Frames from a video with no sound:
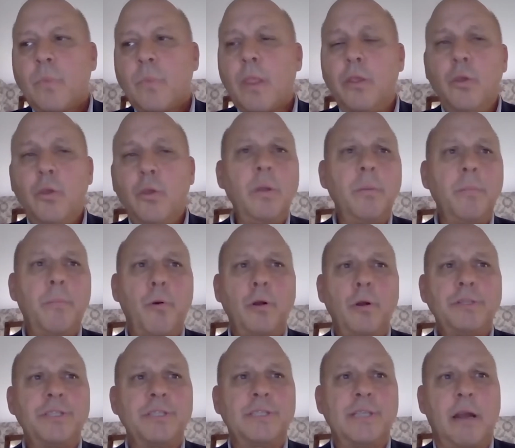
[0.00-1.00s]
you can
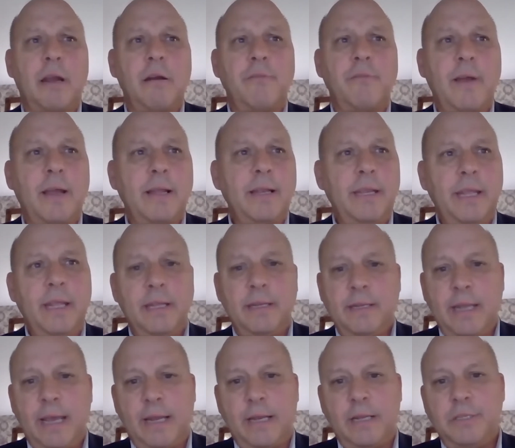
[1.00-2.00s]
purchase RFID
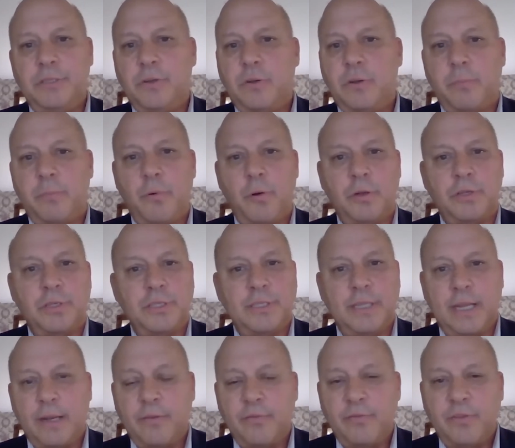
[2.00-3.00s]
antennas, you can purchase
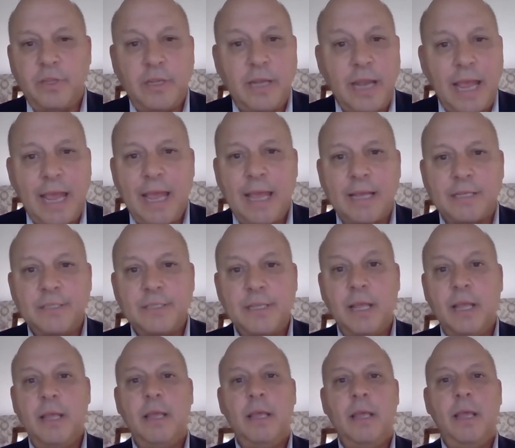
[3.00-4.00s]
NFC tags,
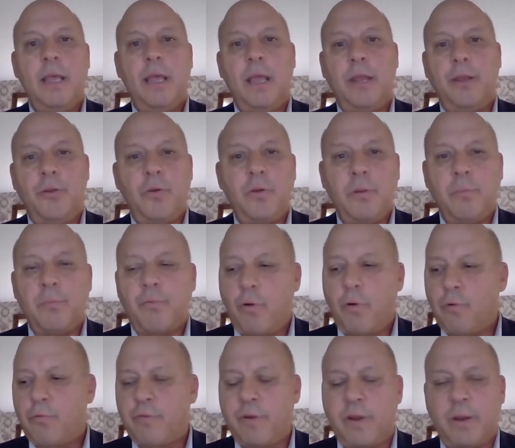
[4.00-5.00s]
and you can
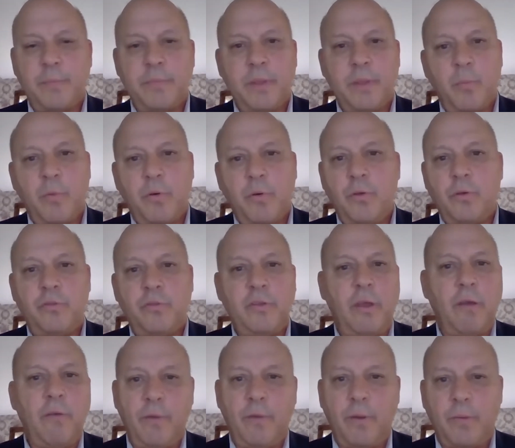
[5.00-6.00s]
program them with your
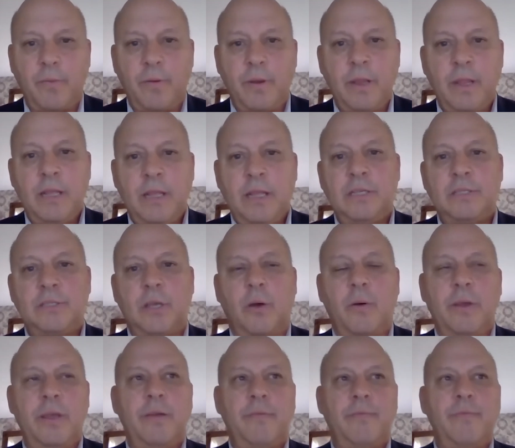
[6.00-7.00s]
cell phone.
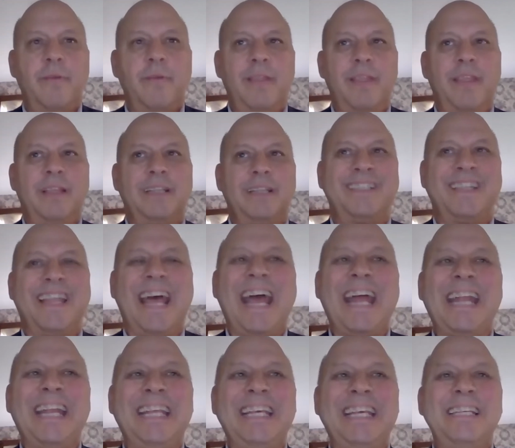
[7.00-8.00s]
So if it's
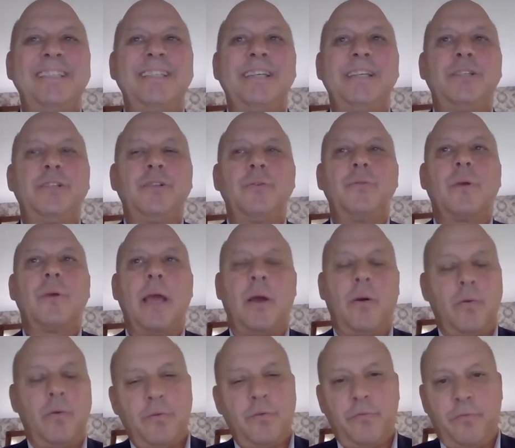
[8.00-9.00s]
that easy to
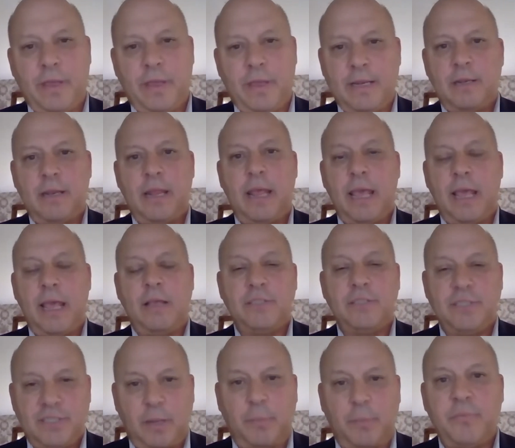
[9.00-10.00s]
counterfeit
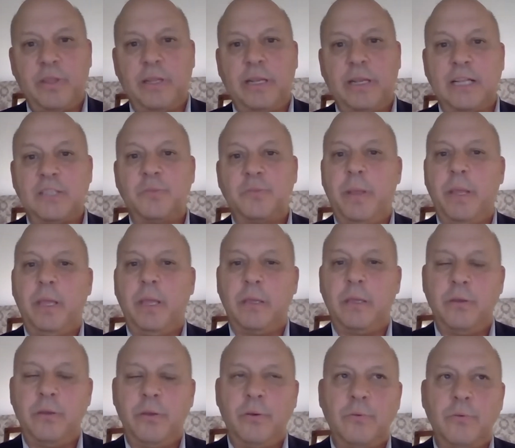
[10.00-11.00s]
something that's
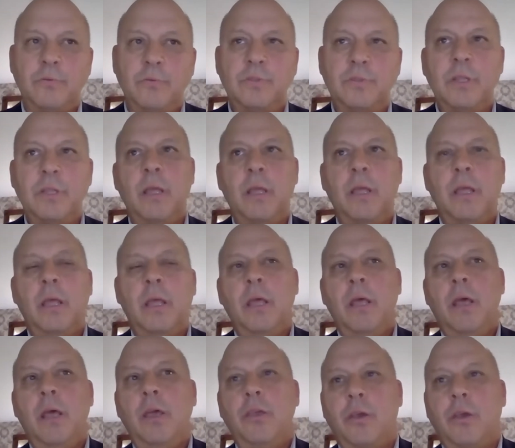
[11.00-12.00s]
being used,
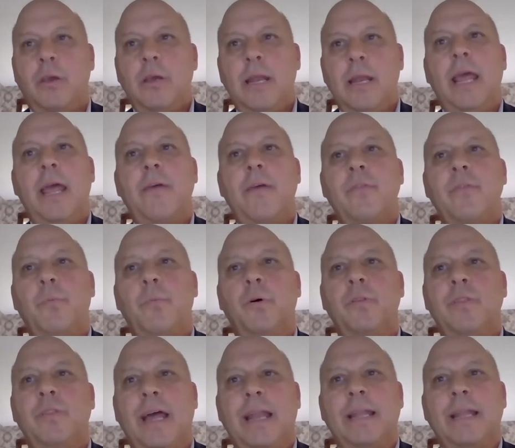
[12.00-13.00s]
you're going to have to
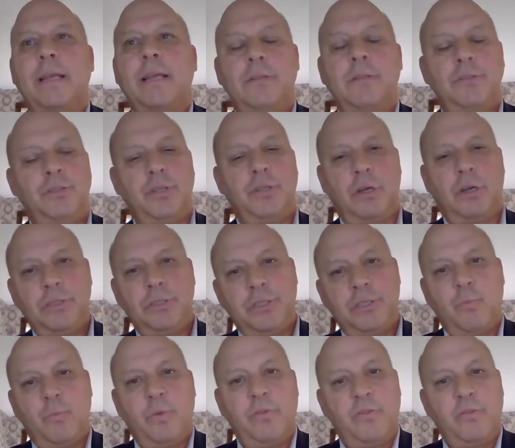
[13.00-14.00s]
put that in
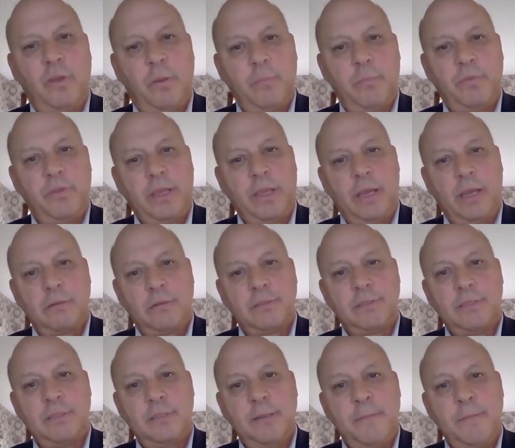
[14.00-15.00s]
conjunction with something
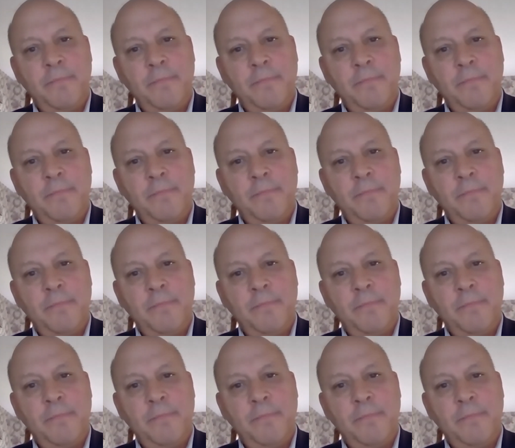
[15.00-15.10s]
else.